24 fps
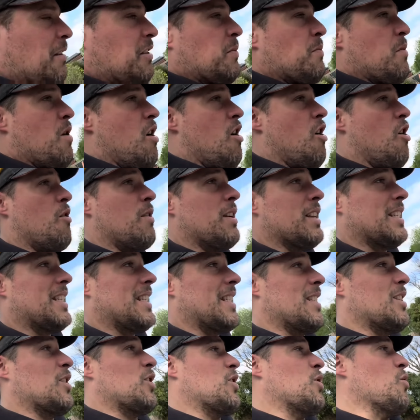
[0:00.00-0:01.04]
tomorrow
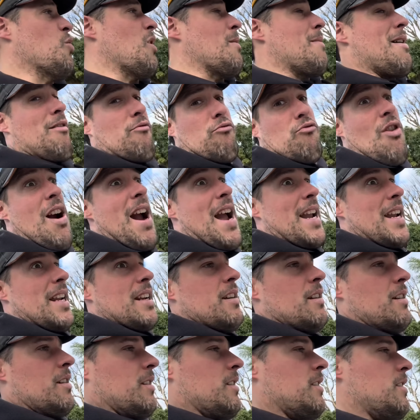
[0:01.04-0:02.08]
it's talking about
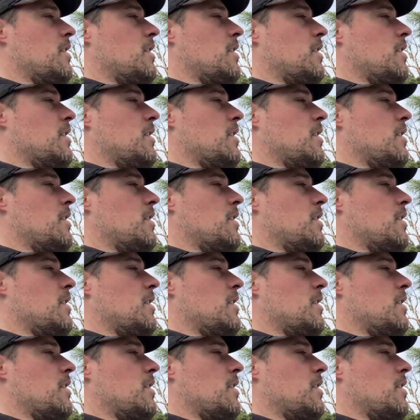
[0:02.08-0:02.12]
rain,